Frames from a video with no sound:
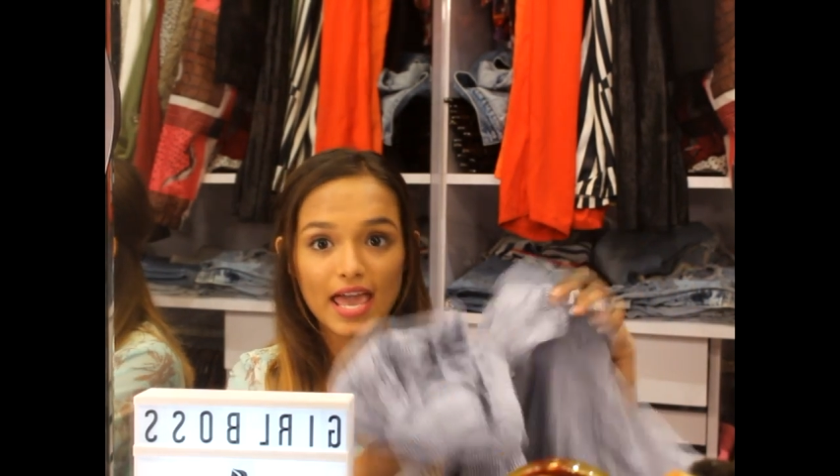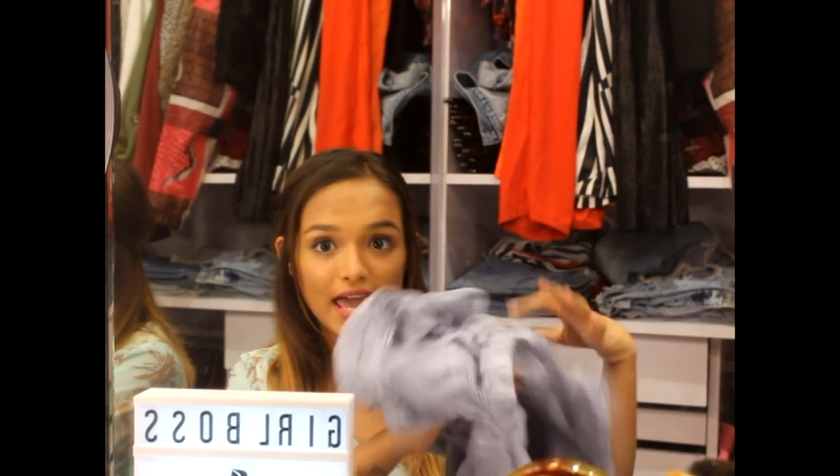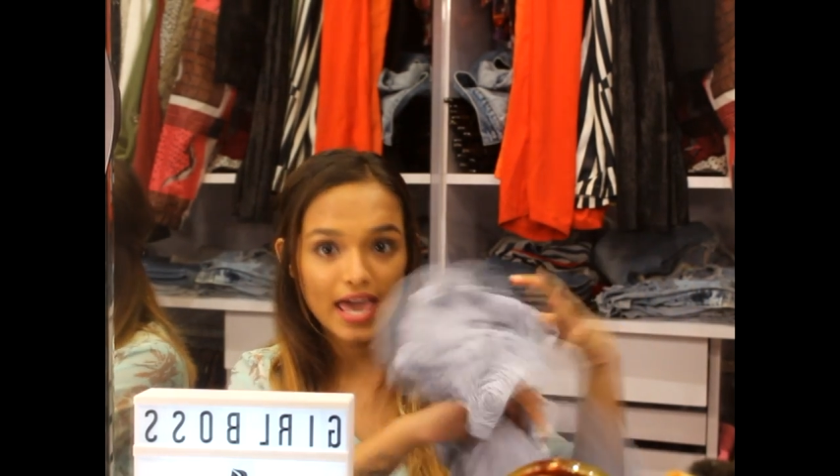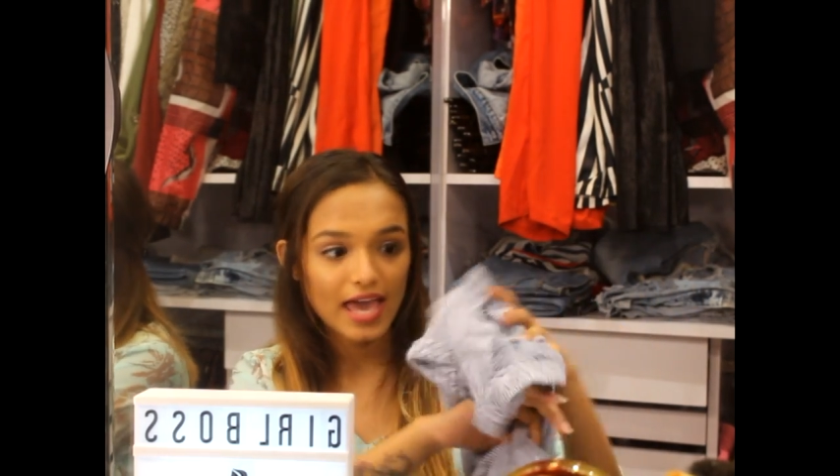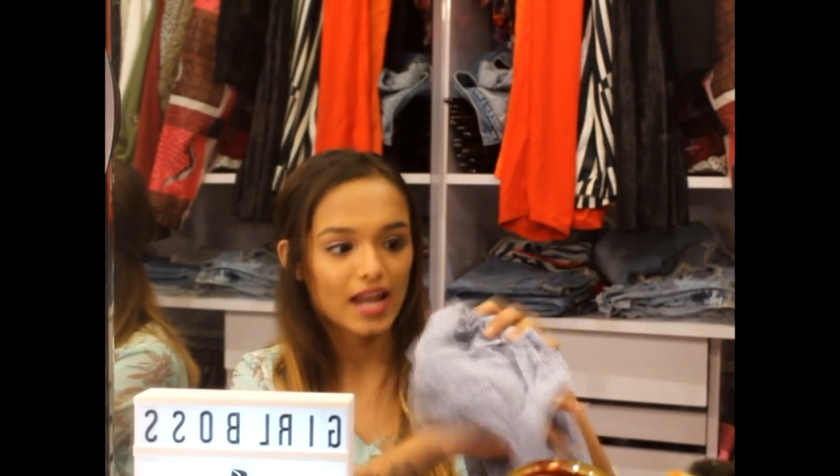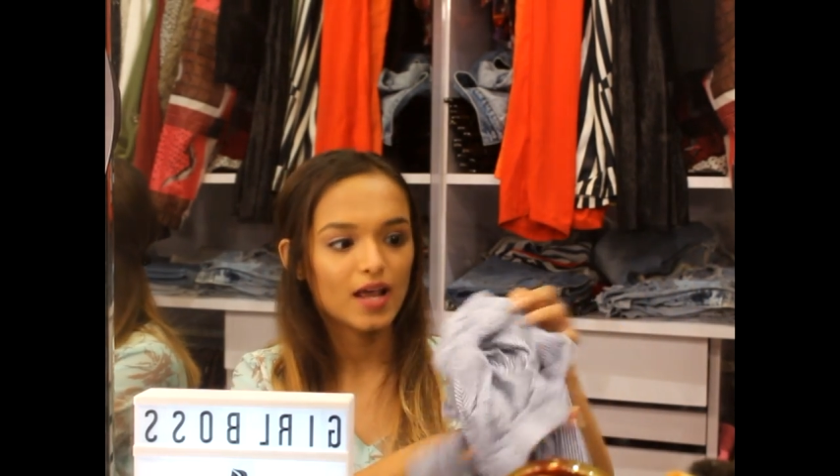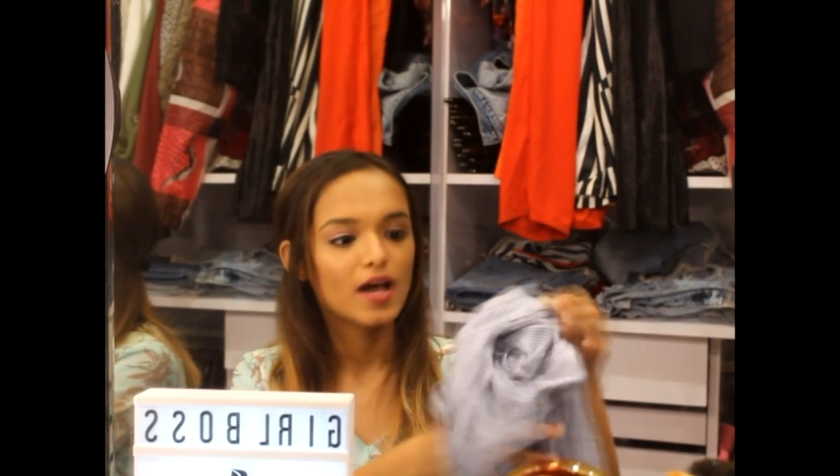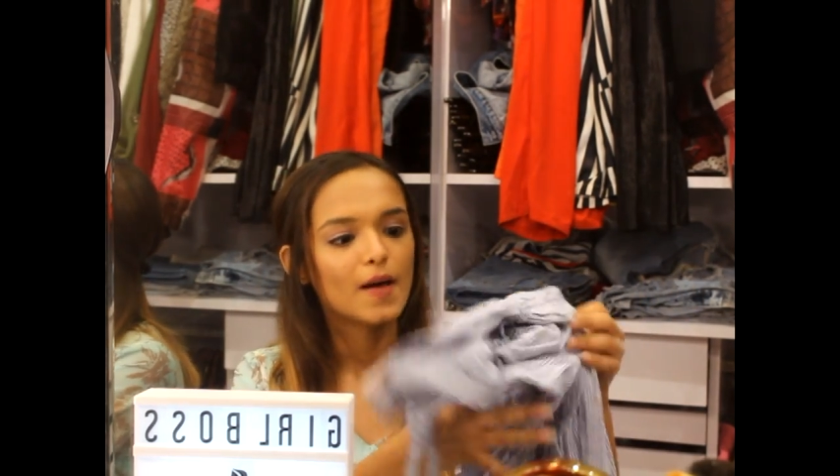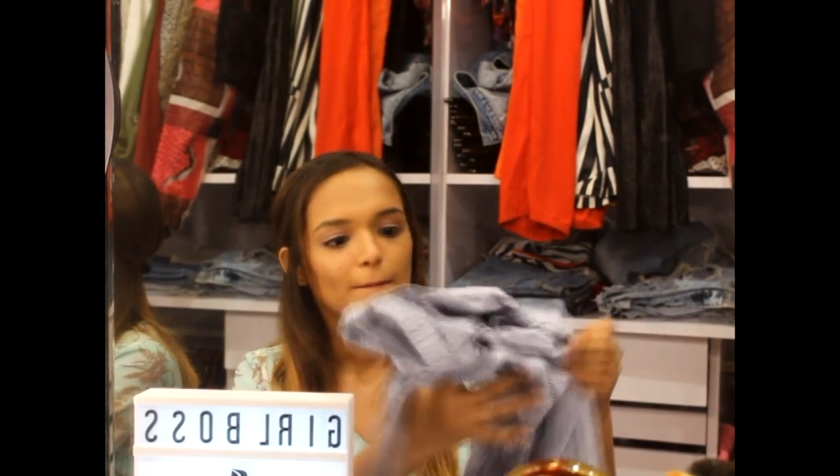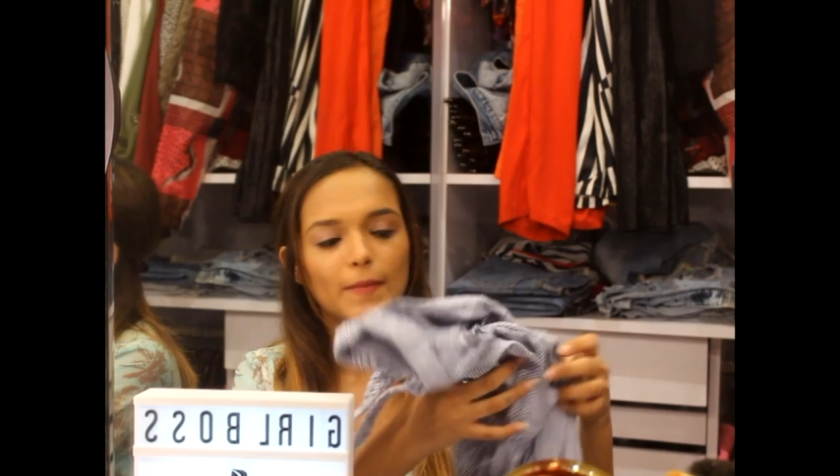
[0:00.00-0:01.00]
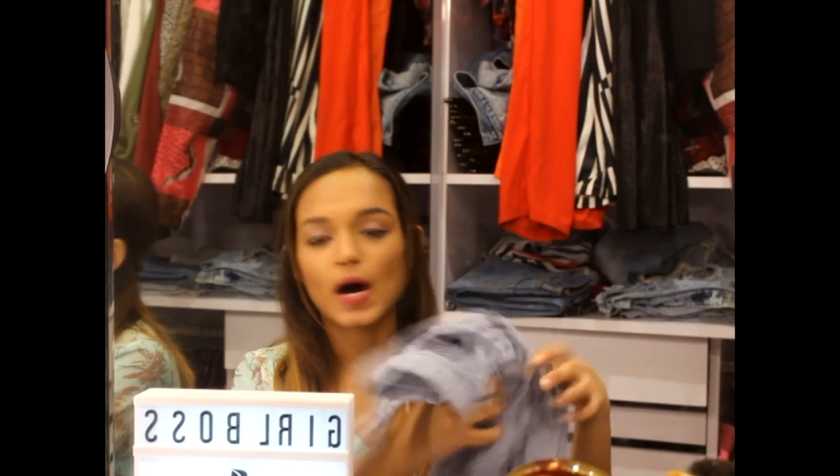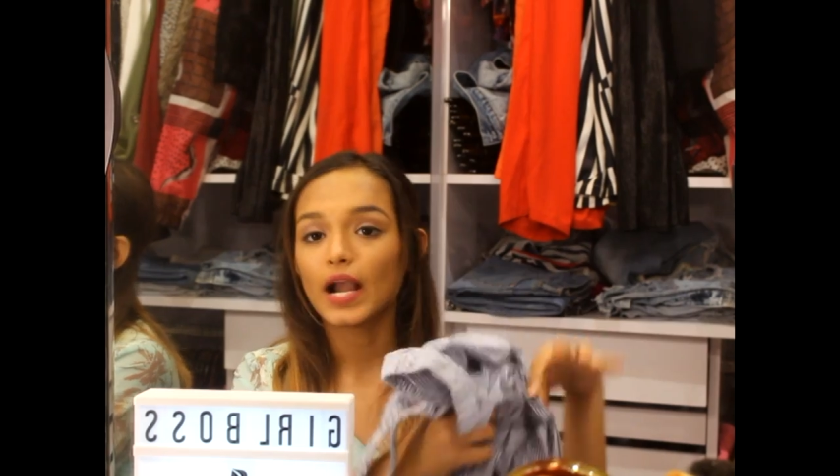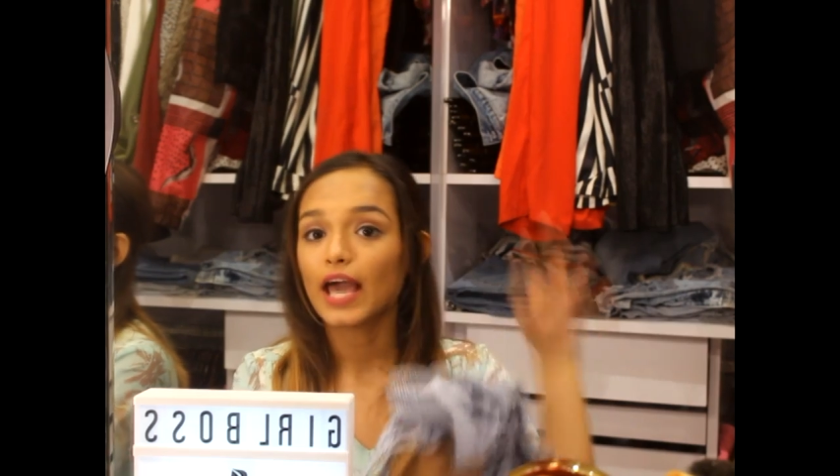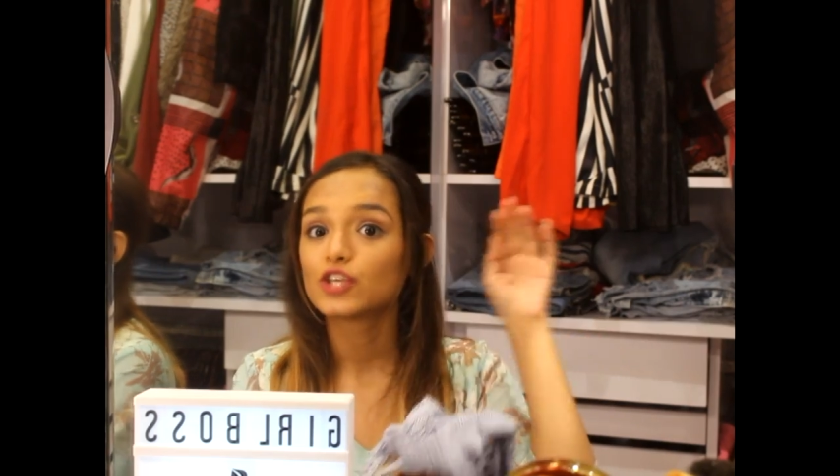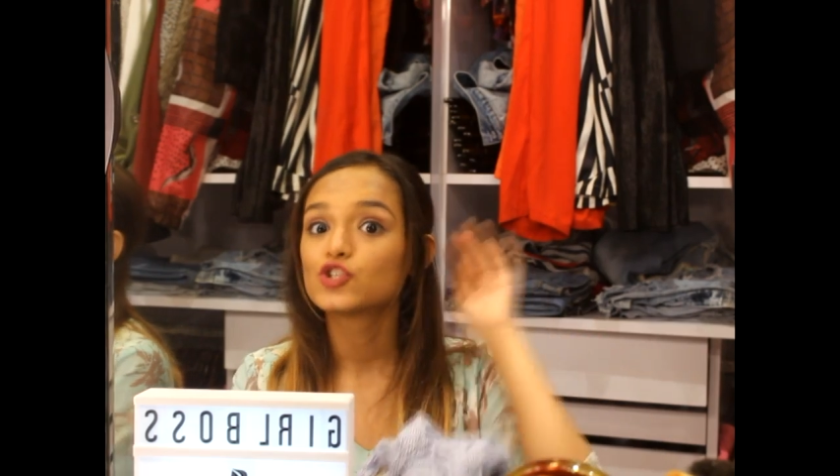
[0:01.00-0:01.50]
L,
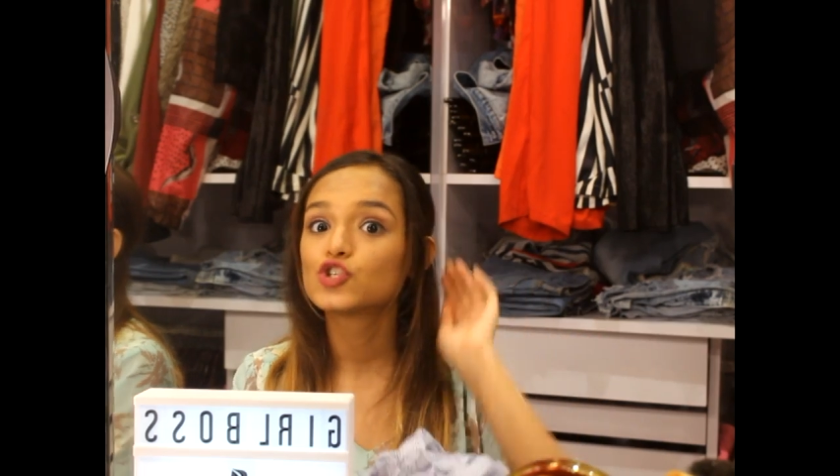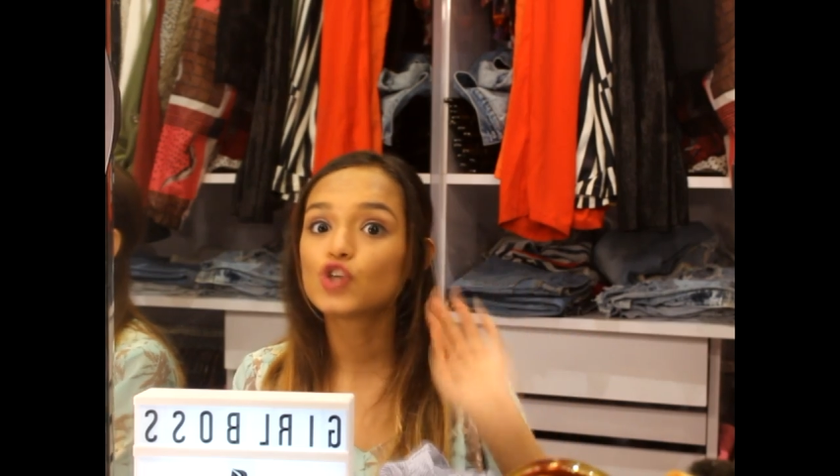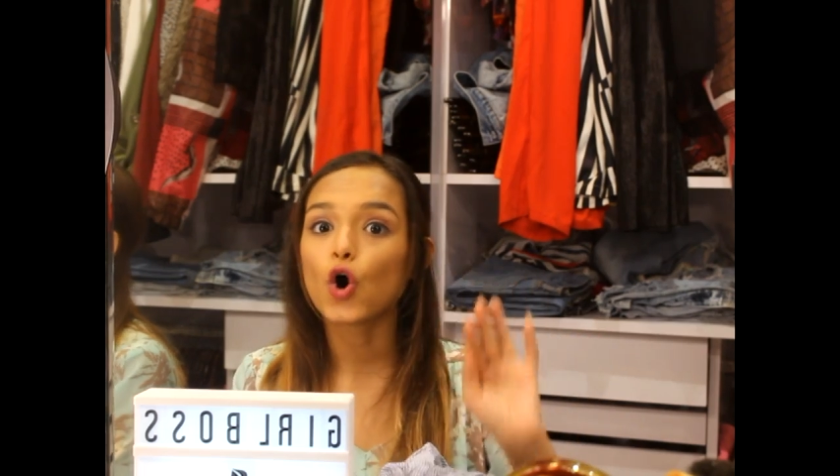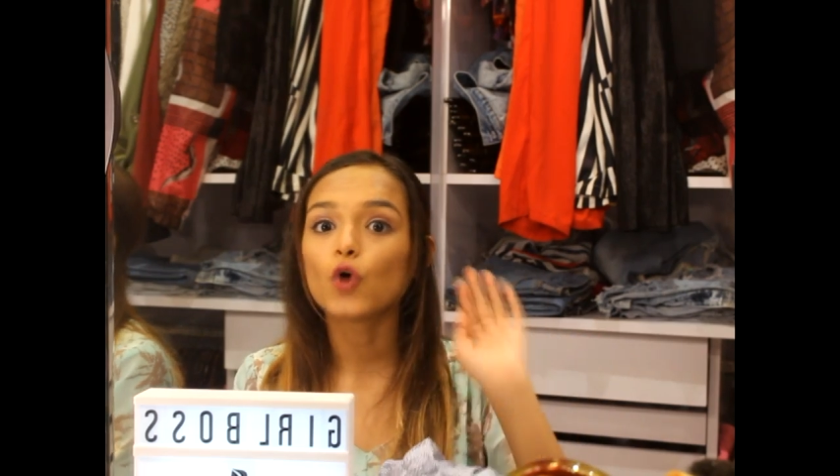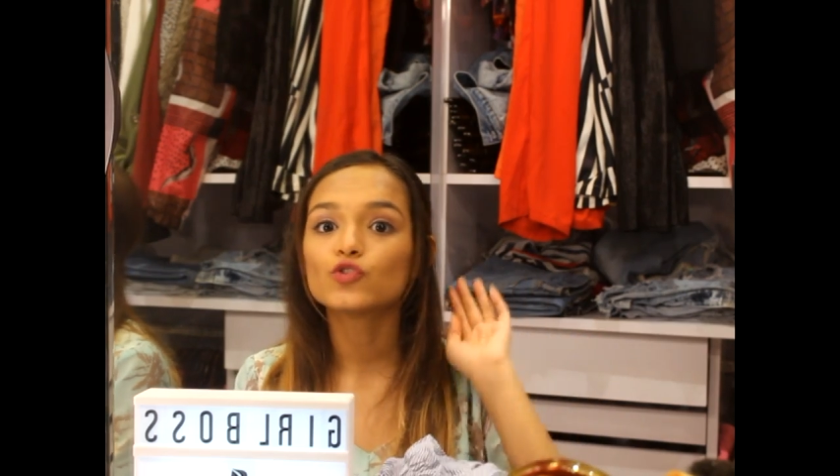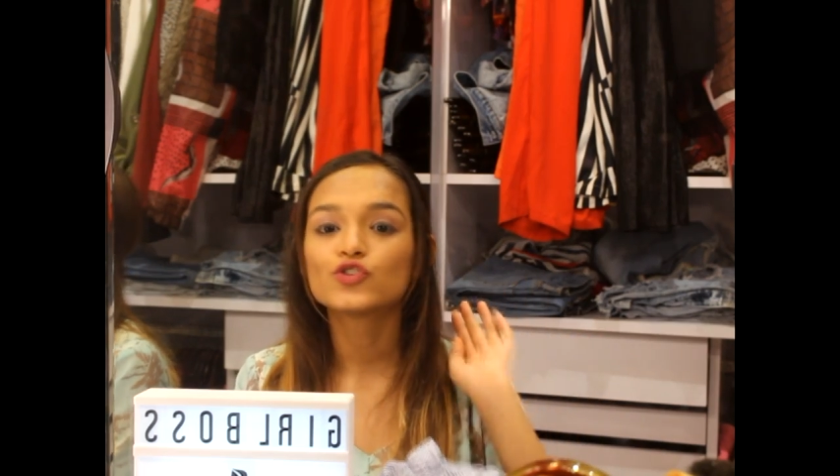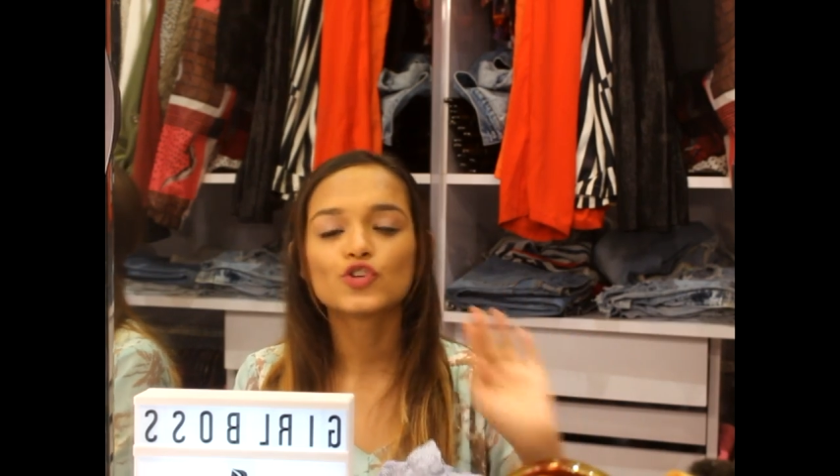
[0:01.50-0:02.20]
but I so